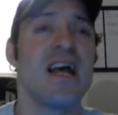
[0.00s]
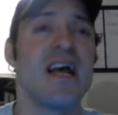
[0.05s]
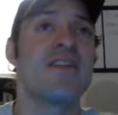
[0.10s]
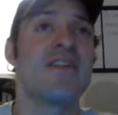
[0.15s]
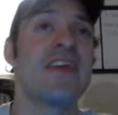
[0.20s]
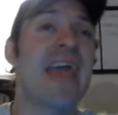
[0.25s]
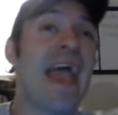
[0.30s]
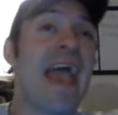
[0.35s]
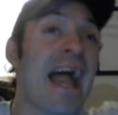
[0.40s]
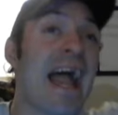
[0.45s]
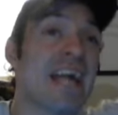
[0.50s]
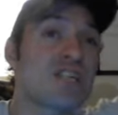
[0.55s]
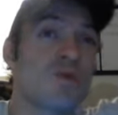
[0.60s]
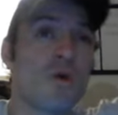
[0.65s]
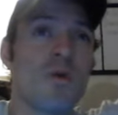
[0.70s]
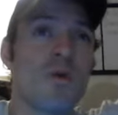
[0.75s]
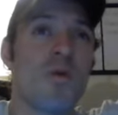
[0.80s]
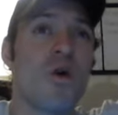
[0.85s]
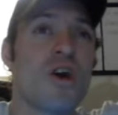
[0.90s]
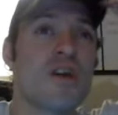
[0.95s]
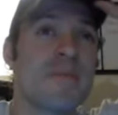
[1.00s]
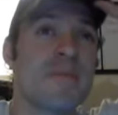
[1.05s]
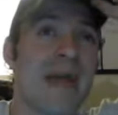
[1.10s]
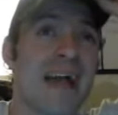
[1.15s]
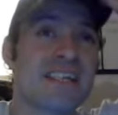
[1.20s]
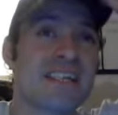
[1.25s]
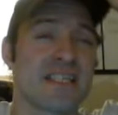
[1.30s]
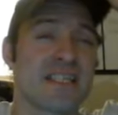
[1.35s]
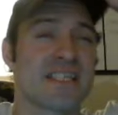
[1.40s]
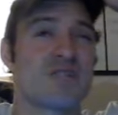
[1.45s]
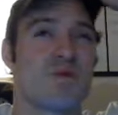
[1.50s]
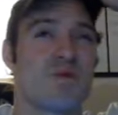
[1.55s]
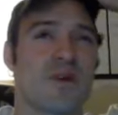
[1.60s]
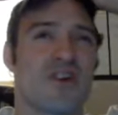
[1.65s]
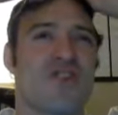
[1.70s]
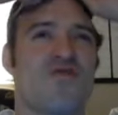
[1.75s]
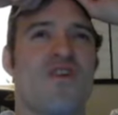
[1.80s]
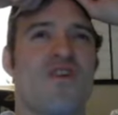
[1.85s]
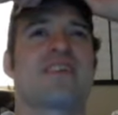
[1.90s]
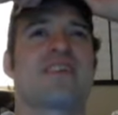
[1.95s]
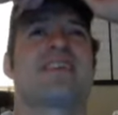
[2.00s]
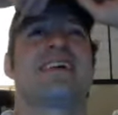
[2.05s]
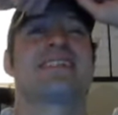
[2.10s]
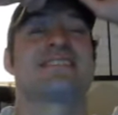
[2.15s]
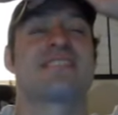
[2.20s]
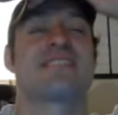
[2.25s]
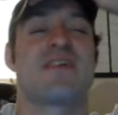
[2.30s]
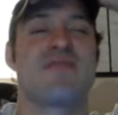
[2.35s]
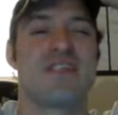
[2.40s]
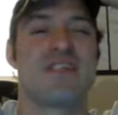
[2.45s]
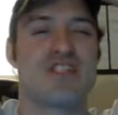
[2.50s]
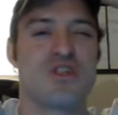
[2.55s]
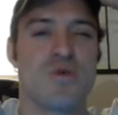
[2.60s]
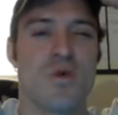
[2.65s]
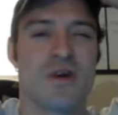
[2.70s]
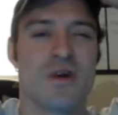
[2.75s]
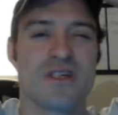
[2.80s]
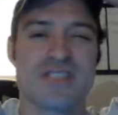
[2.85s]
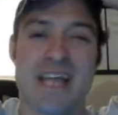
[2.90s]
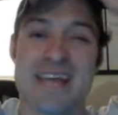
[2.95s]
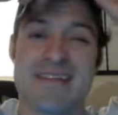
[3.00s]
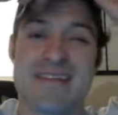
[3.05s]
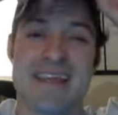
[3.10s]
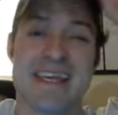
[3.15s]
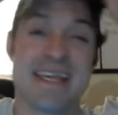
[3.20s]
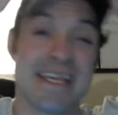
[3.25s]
The actual Warrior Max list where you're running like 72 Warriors, I think,